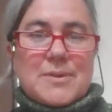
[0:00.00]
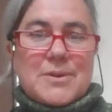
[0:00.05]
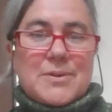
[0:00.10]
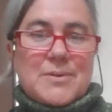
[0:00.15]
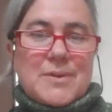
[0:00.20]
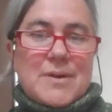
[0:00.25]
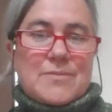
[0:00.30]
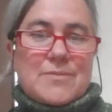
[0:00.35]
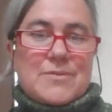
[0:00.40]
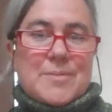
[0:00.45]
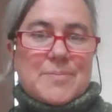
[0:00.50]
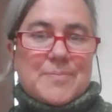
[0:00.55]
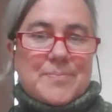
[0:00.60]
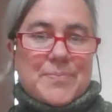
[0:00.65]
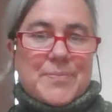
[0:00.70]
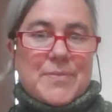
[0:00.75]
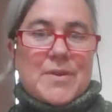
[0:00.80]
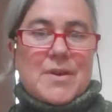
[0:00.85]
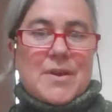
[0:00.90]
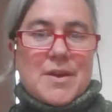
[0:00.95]
where you have
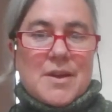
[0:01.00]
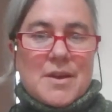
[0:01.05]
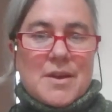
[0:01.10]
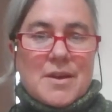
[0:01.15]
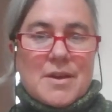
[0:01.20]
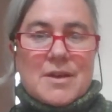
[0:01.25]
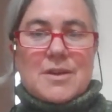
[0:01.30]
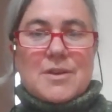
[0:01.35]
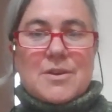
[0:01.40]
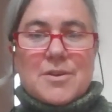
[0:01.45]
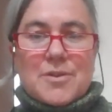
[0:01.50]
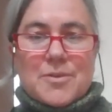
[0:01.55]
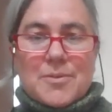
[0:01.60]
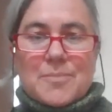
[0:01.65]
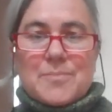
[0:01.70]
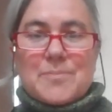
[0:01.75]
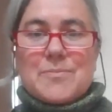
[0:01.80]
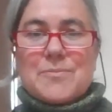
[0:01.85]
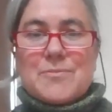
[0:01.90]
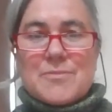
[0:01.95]
them, you
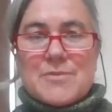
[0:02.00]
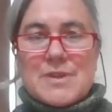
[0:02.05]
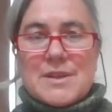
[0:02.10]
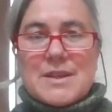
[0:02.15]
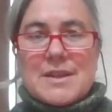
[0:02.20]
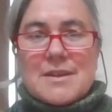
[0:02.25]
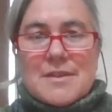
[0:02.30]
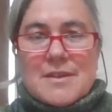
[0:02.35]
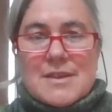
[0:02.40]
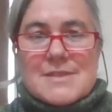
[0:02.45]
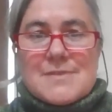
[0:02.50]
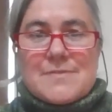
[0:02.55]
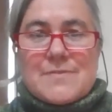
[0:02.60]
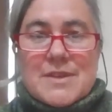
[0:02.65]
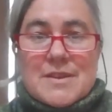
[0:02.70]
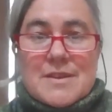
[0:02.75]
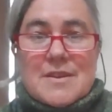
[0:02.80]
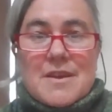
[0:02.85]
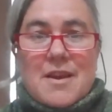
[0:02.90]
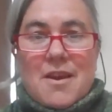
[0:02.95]
know, really nice
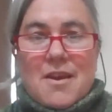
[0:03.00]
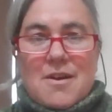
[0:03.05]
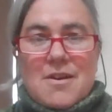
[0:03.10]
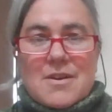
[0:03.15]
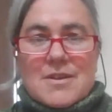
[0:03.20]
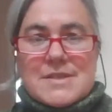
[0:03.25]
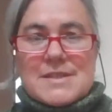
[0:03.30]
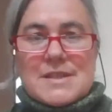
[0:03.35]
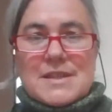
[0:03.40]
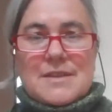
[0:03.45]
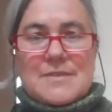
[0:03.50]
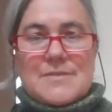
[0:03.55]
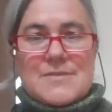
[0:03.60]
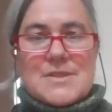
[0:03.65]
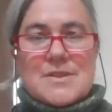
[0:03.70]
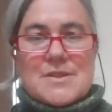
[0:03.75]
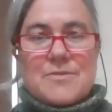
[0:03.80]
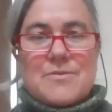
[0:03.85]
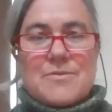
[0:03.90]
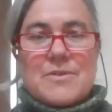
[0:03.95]
fitted long
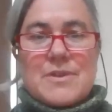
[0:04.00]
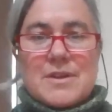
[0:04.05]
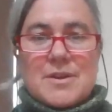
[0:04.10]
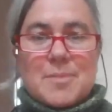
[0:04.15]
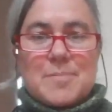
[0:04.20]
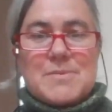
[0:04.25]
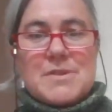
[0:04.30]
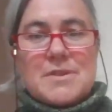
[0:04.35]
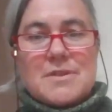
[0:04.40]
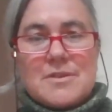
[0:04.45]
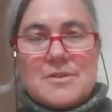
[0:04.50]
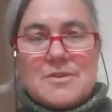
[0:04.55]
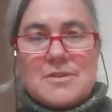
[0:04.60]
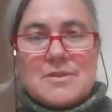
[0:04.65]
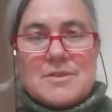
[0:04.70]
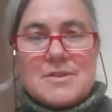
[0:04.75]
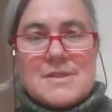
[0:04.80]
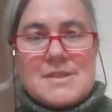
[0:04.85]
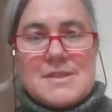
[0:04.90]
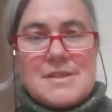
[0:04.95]
sleeves covering up to the
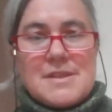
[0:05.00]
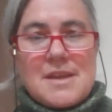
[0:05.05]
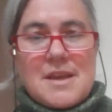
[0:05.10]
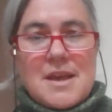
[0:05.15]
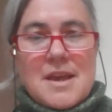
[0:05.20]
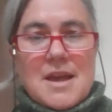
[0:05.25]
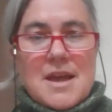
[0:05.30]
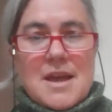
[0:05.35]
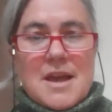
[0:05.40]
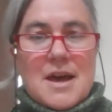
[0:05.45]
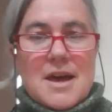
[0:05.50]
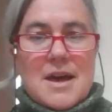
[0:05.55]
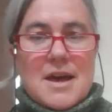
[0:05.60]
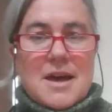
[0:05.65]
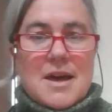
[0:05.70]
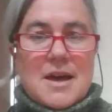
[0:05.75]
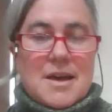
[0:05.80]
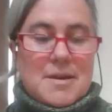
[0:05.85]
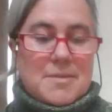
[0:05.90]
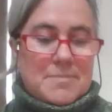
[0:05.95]
knuckles.
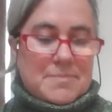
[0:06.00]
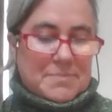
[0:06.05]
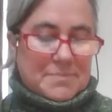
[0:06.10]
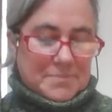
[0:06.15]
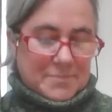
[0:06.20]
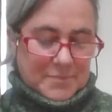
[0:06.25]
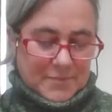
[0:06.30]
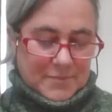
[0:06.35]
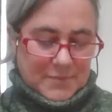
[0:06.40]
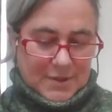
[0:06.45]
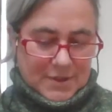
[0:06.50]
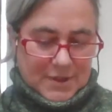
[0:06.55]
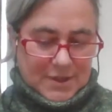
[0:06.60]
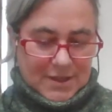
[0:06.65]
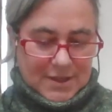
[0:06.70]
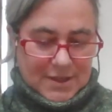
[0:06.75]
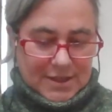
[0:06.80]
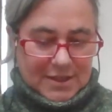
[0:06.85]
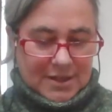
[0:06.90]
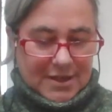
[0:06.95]

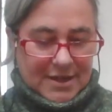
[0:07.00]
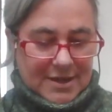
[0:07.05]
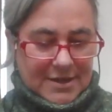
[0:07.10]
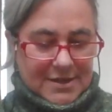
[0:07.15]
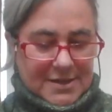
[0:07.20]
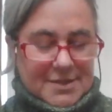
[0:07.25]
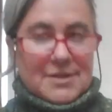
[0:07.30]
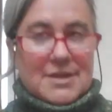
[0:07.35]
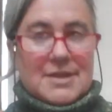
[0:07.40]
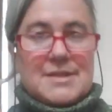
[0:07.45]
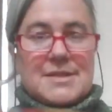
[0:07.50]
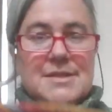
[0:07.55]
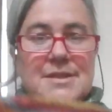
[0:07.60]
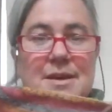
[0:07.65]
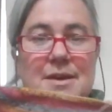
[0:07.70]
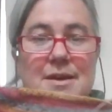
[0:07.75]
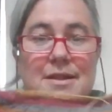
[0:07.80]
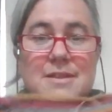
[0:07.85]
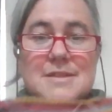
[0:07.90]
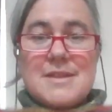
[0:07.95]
Yeah, so that's
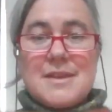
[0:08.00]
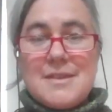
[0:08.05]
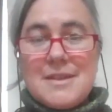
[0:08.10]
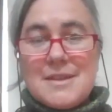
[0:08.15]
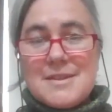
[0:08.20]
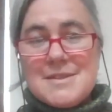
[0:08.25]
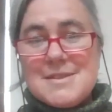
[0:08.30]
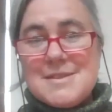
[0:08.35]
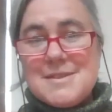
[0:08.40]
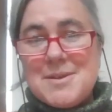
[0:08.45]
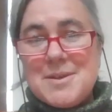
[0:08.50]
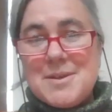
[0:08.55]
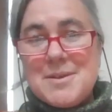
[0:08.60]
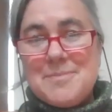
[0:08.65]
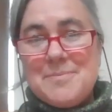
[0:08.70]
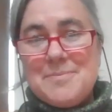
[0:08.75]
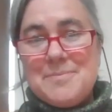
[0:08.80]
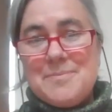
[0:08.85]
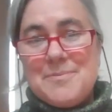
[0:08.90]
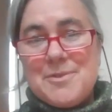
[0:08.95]
that. That's how that's
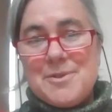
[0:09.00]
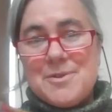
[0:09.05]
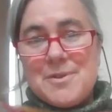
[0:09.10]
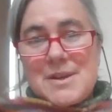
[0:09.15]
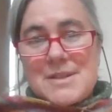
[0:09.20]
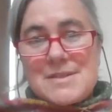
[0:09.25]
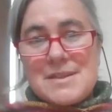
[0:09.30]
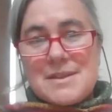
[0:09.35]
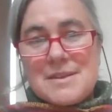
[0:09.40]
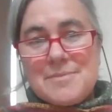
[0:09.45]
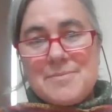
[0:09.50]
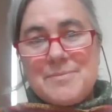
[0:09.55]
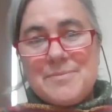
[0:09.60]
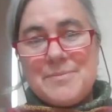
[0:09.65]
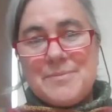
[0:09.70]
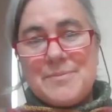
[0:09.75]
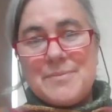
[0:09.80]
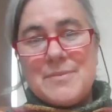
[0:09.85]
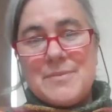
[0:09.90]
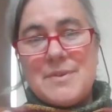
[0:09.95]
progressing.
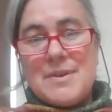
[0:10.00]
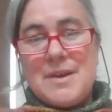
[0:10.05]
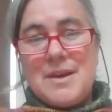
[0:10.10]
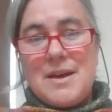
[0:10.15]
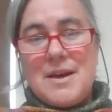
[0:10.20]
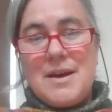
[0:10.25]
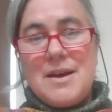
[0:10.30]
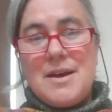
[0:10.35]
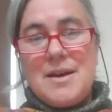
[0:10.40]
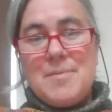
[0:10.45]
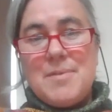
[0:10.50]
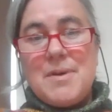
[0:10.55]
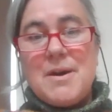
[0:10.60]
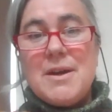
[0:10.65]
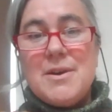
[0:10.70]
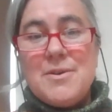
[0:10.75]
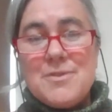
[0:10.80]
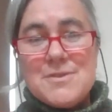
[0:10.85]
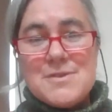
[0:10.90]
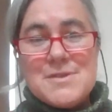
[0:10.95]

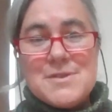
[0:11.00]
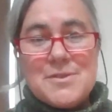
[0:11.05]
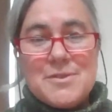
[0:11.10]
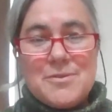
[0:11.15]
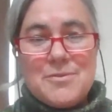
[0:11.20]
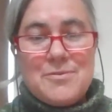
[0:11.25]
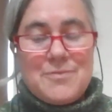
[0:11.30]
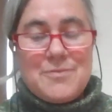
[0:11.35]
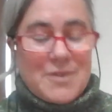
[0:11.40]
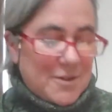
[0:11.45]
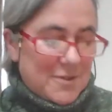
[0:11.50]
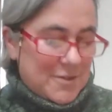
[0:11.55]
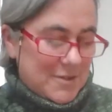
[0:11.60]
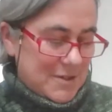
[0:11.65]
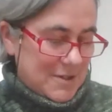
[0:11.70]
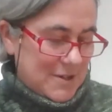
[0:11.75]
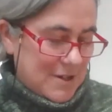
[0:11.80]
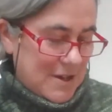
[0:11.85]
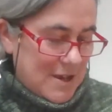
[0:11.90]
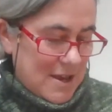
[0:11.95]
I also
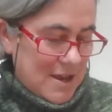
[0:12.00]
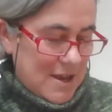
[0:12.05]
followed,